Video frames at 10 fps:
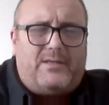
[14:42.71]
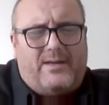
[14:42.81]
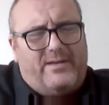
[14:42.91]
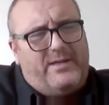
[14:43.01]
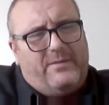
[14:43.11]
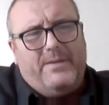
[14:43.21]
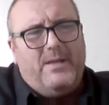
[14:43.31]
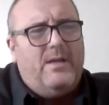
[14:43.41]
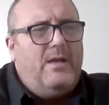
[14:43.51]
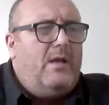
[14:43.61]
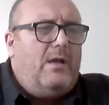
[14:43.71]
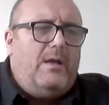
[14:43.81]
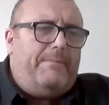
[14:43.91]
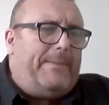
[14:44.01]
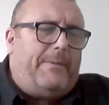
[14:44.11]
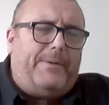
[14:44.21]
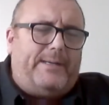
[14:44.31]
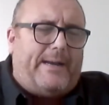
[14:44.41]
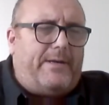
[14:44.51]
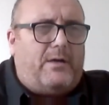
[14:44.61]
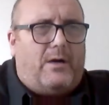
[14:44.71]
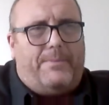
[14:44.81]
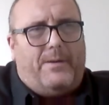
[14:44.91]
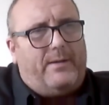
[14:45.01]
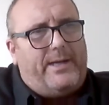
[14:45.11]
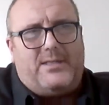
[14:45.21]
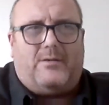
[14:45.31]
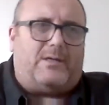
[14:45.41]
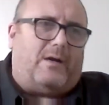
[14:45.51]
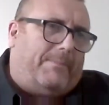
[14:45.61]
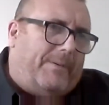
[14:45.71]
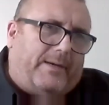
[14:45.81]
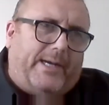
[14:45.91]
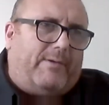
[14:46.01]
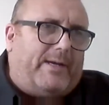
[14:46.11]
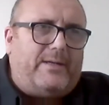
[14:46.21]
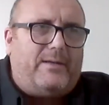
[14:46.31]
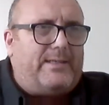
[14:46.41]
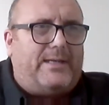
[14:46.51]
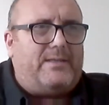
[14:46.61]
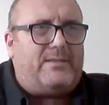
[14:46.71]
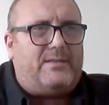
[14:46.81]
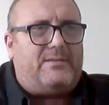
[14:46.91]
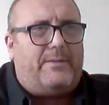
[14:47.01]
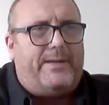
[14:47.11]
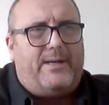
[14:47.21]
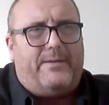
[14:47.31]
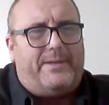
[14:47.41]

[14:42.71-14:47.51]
And people put it down to car parking. It's not car parking or anything like that. That's just doing it.